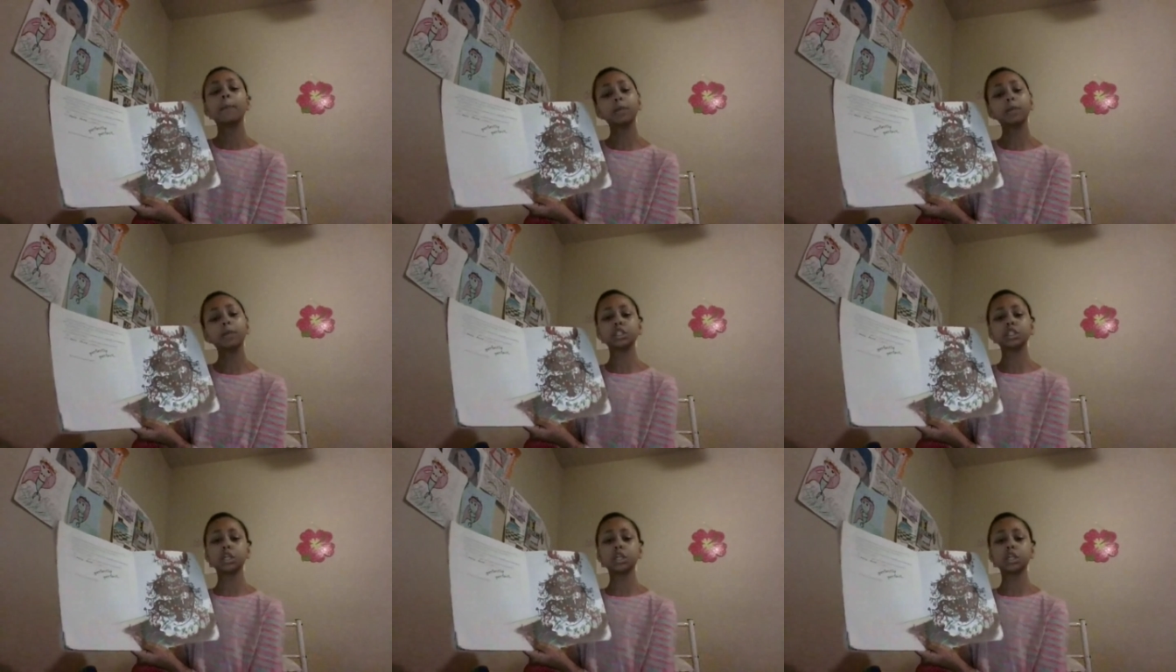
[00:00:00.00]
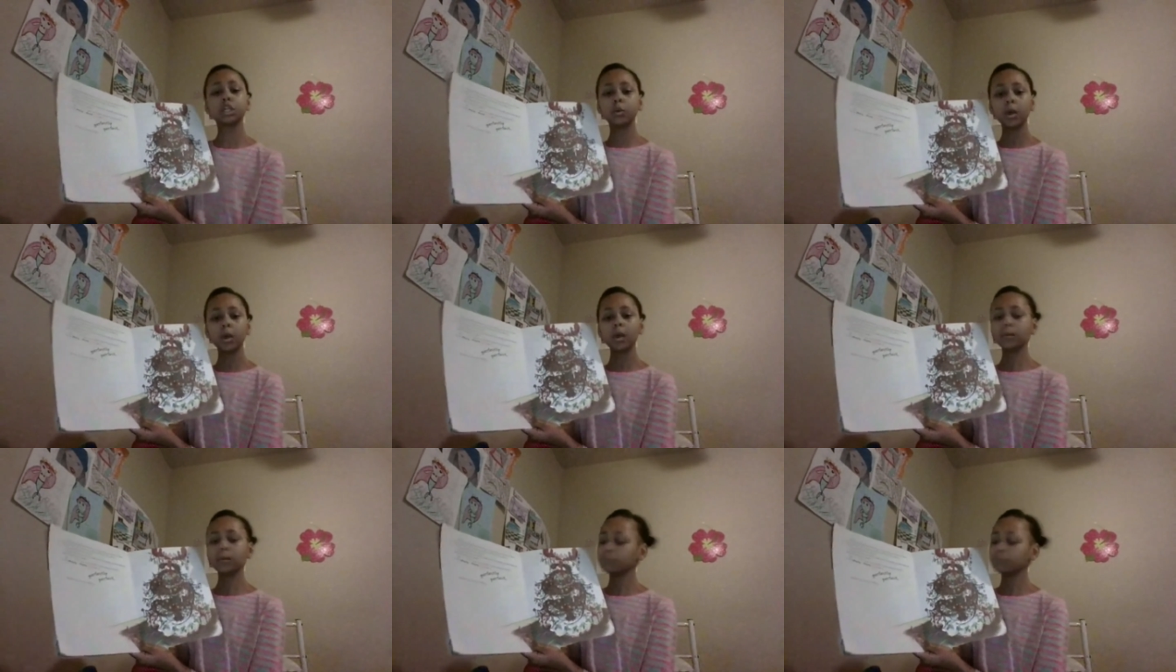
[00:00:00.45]
But you
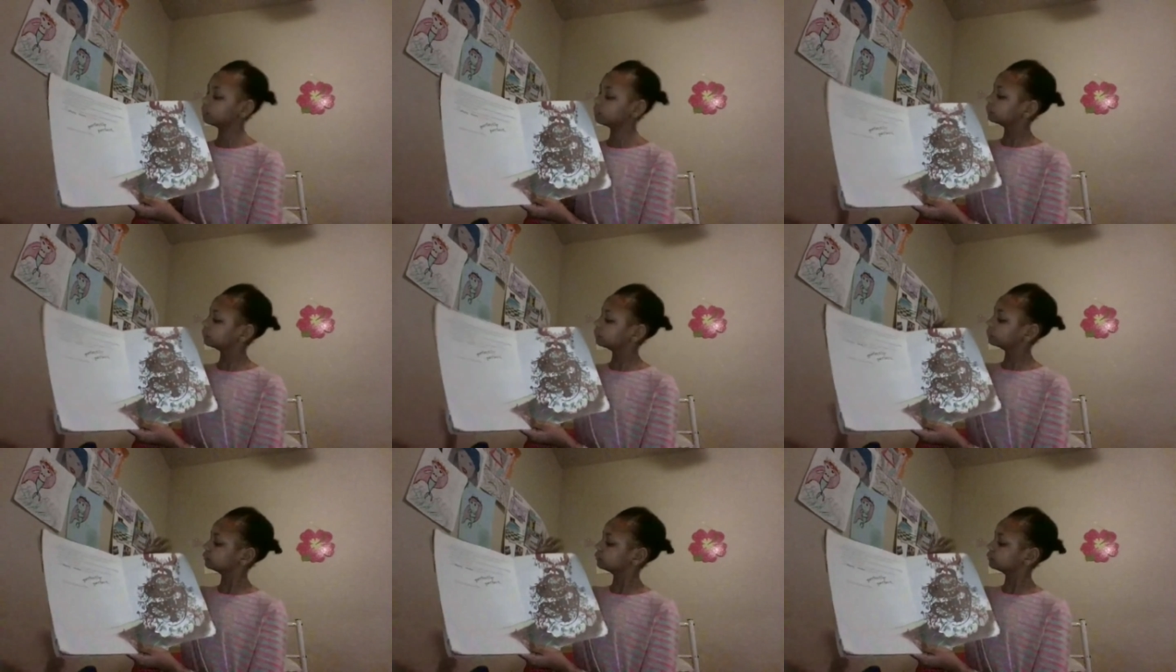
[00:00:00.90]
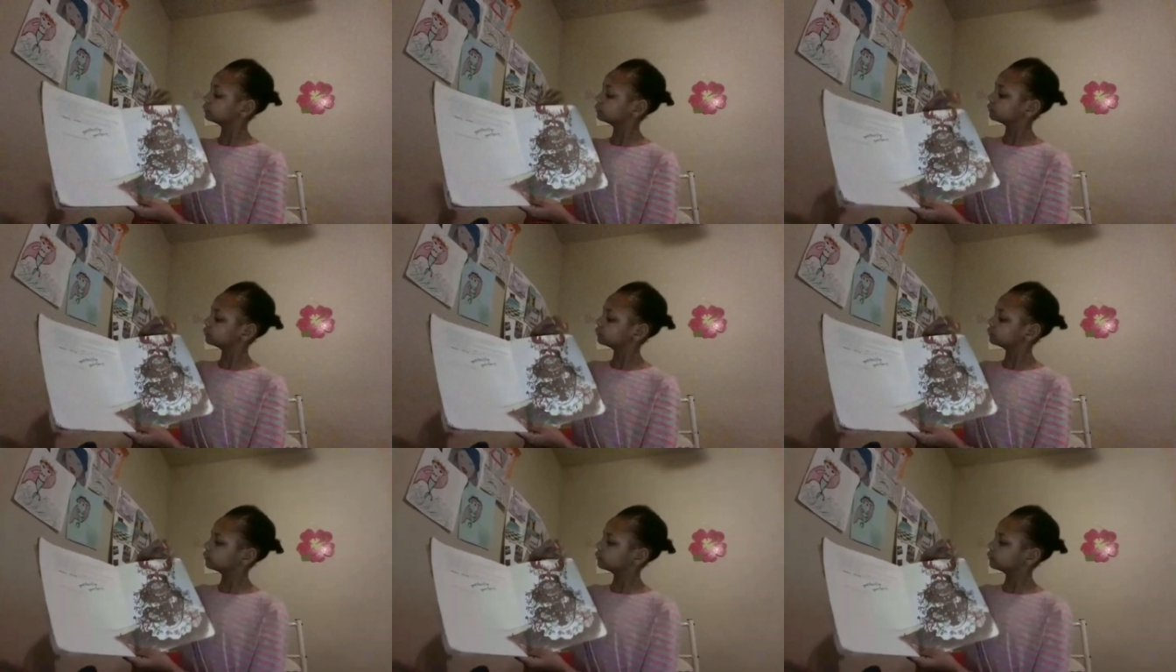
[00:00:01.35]
know
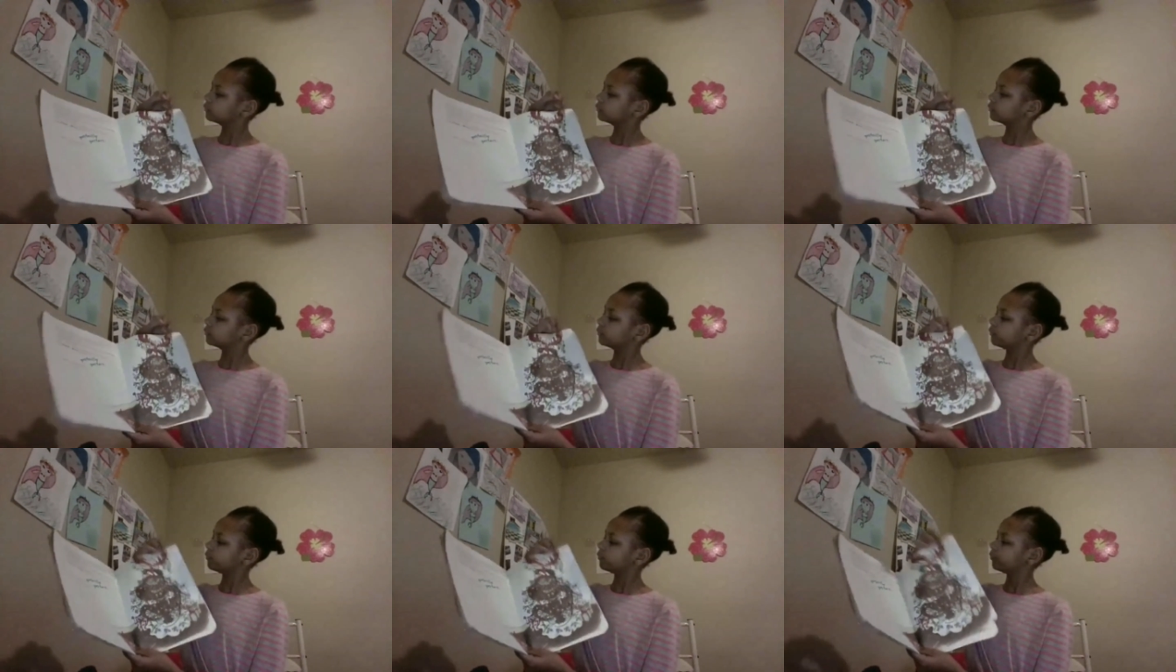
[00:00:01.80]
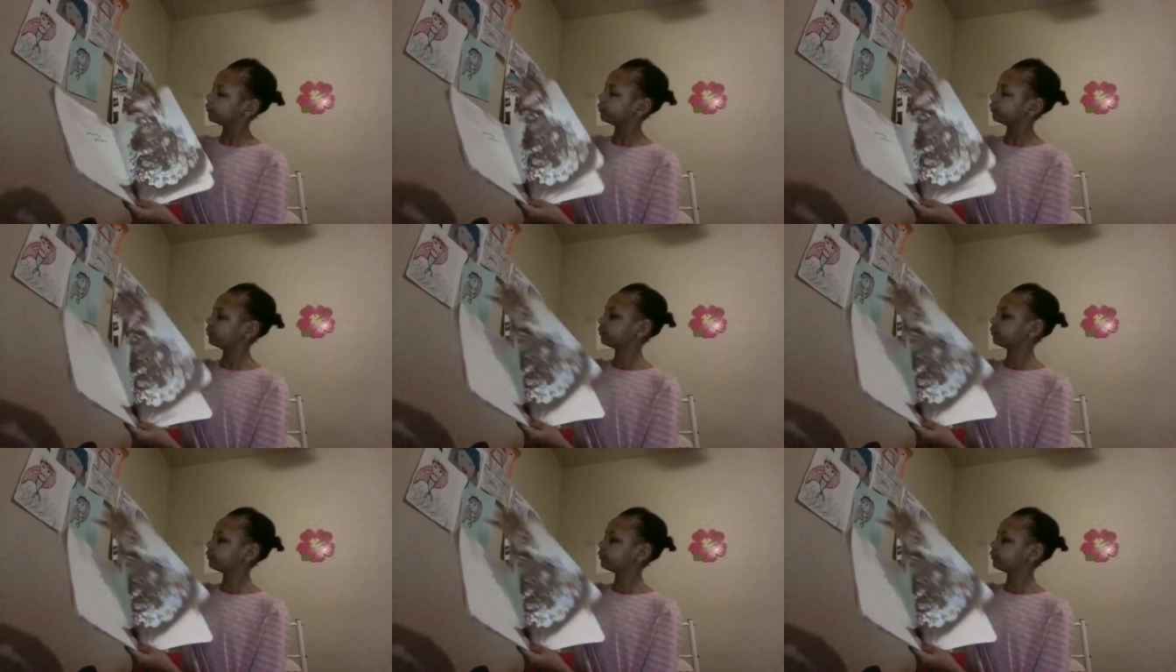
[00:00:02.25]
what?